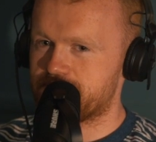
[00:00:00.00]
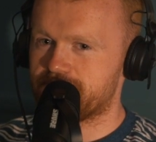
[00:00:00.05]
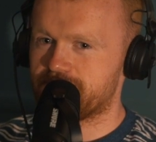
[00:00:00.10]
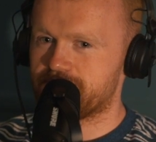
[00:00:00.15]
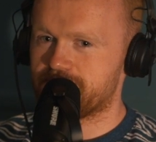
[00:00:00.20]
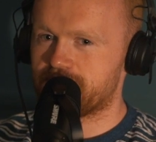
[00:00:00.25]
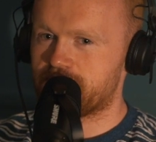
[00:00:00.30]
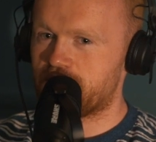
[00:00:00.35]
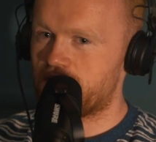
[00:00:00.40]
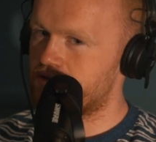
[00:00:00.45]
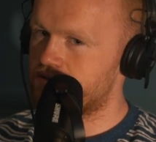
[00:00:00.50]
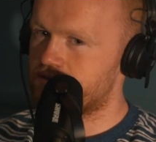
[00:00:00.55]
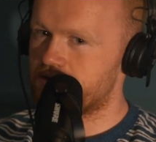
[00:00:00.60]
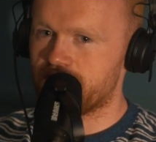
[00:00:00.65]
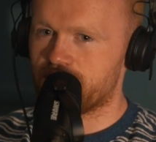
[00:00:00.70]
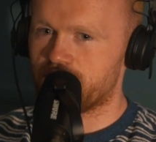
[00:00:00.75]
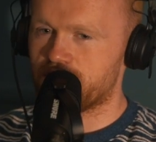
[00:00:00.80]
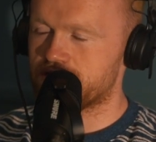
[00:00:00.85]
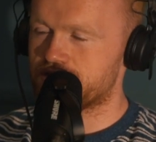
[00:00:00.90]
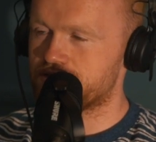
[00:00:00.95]
So. But
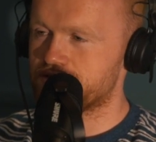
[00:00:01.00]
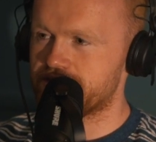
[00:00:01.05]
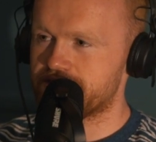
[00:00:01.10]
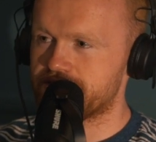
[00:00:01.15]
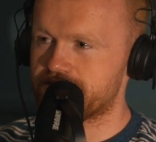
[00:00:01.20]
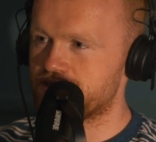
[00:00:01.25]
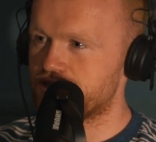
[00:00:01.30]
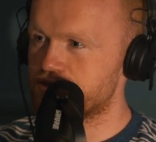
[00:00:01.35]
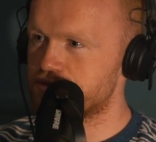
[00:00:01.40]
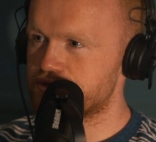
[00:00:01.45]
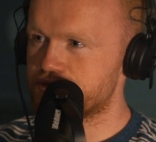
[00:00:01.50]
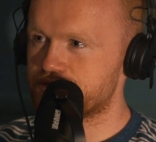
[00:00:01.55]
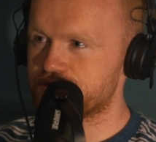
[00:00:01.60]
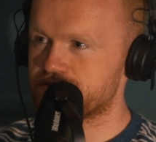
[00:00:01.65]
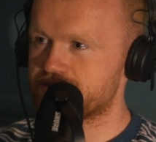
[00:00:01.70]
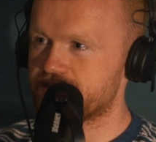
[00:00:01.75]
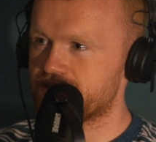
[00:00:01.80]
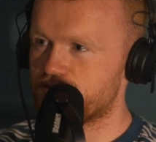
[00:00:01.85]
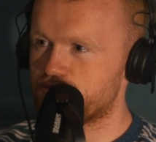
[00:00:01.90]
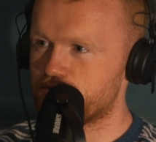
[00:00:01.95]
no, I agree. Delusional
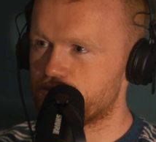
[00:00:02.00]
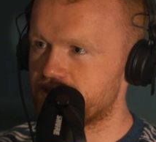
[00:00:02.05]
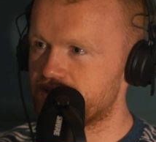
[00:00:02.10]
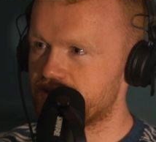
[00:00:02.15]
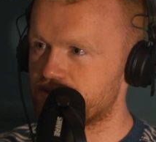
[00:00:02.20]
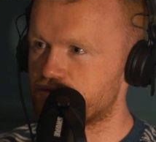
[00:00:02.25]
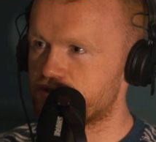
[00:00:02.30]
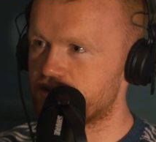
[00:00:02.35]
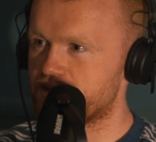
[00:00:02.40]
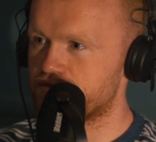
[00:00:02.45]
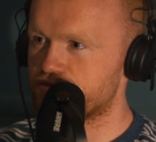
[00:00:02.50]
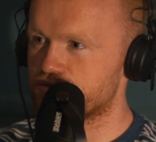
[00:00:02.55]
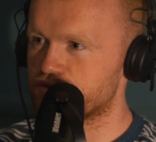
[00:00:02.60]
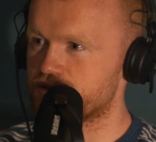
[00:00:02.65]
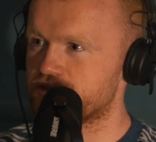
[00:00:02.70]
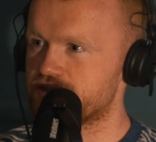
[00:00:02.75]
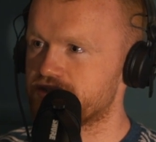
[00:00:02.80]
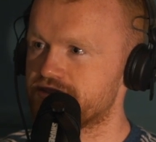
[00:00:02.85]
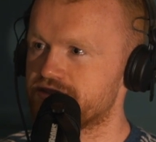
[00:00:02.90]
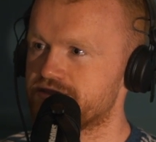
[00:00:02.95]
self-belief when
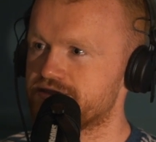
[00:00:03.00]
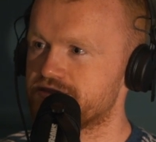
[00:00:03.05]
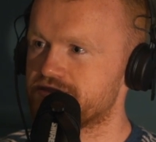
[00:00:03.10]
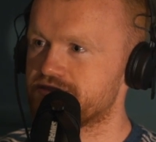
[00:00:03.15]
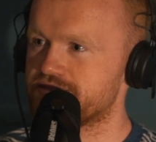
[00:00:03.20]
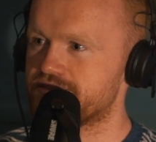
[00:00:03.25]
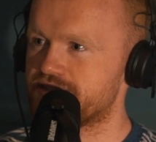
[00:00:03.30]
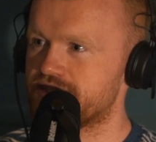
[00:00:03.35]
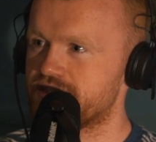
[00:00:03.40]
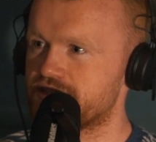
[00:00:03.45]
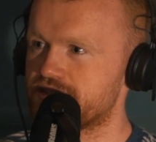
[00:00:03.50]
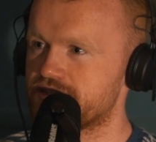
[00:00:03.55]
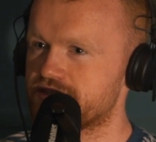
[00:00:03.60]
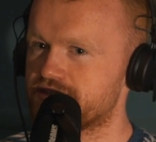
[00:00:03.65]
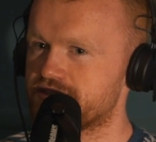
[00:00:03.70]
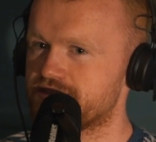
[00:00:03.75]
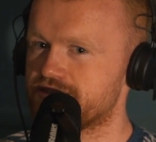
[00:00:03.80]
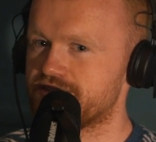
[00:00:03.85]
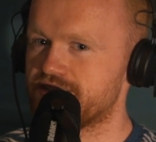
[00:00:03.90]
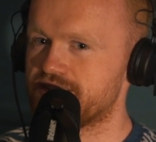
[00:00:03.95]
everyone
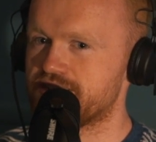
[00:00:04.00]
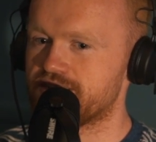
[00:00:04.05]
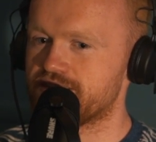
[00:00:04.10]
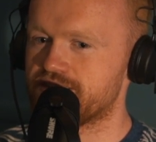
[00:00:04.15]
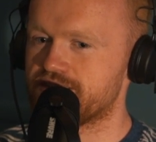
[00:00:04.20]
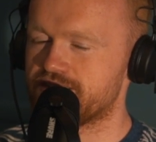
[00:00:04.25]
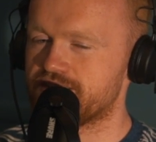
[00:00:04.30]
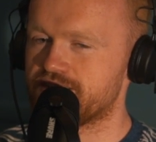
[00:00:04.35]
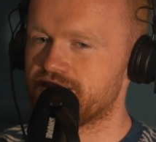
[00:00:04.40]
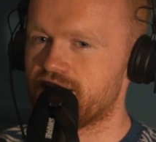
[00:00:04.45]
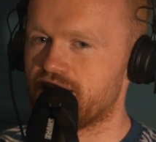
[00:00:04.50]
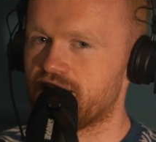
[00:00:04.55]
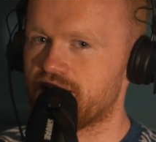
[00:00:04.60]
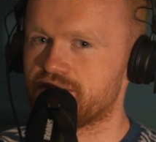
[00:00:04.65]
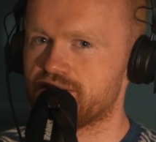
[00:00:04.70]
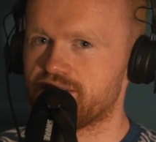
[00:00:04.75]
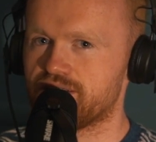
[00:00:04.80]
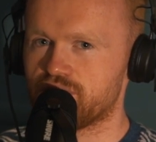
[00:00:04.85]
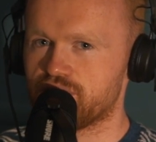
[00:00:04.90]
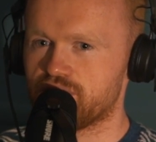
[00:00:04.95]
thinks that
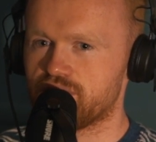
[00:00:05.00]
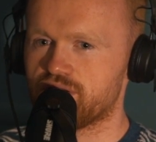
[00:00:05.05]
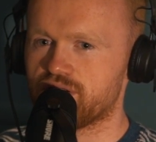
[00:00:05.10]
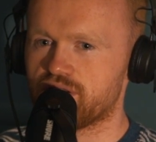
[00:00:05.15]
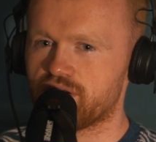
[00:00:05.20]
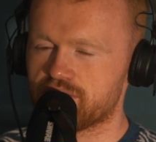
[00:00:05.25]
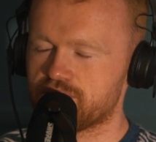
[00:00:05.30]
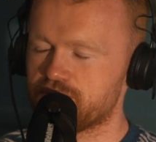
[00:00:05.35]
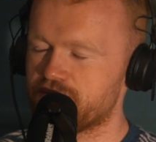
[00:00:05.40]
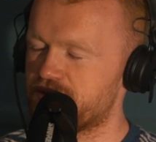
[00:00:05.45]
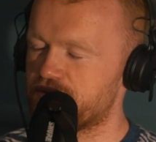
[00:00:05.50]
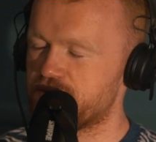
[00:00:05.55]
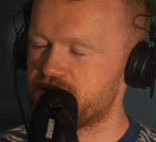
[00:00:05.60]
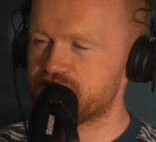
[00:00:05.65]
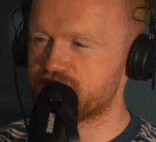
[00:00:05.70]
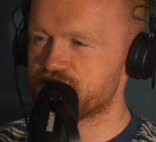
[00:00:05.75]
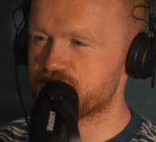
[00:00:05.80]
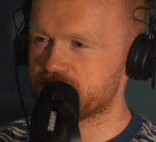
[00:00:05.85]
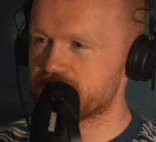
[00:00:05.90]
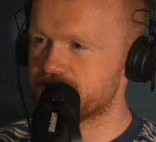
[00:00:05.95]
like mate, when
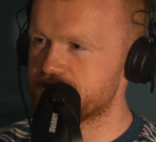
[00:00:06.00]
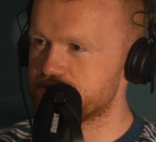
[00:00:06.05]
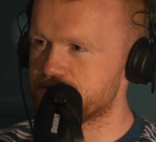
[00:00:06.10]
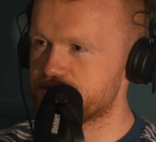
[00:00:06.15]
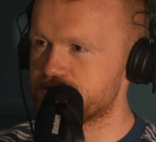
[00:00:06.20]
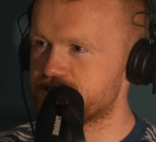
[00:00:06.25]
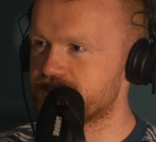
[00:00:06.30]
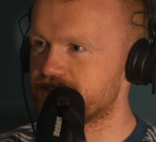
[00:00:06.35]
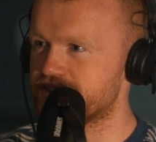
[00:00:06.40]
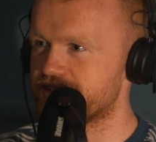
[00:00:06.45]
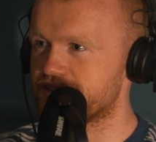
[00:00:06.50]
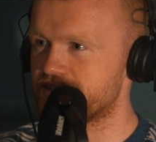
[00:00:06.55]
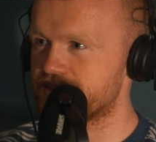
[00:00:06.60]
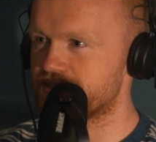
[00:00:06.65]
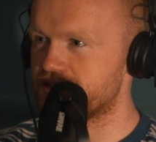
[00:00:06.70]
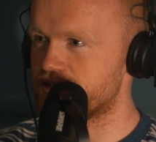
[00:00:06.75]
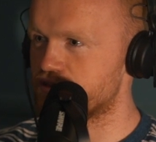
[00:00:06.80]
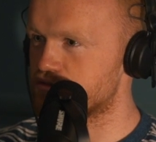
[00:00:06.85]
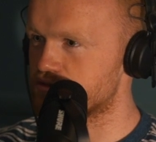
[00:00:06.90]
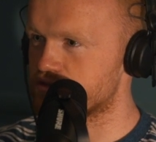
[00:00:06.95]
you're trying to do shit
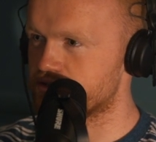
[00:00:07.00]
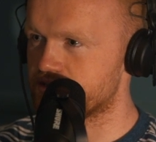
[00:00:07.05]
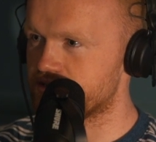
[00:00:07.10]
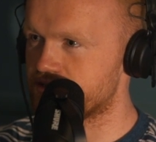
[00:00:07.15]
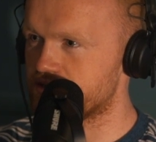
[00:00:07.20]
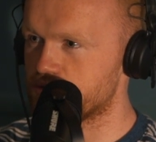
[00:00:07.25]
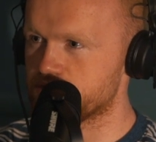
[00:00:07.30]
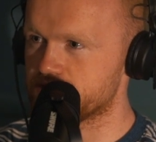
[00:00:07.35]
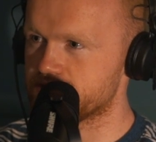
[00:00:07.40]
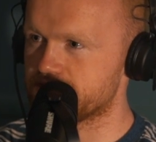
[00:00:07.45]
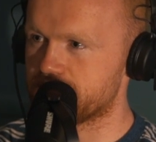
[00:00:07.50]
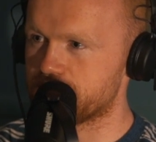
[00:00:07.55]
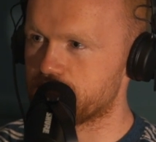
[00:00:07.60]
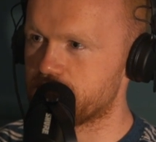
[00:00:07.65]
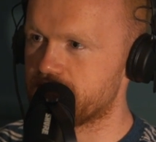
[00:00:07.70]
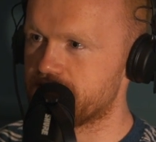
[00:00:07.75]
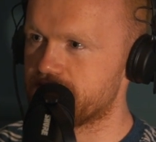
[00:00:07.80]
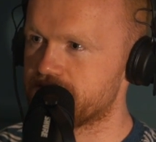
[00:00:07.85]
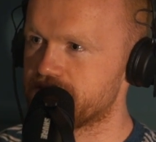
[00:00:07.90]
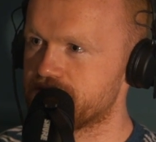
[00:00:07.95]
that's different, no one's gonna
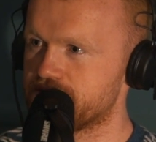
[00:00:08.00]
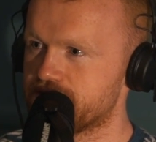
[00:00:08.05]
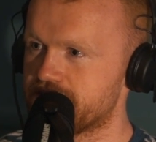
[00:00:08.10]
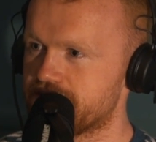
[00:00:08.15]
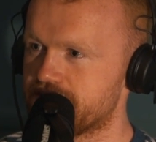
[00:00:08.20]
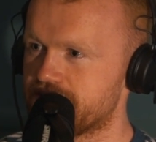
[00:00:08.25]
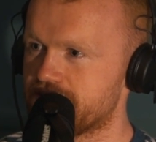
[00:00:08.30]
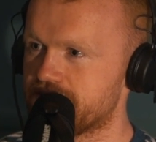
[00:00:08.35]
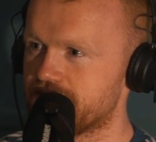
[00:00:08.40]
believe in you, innit?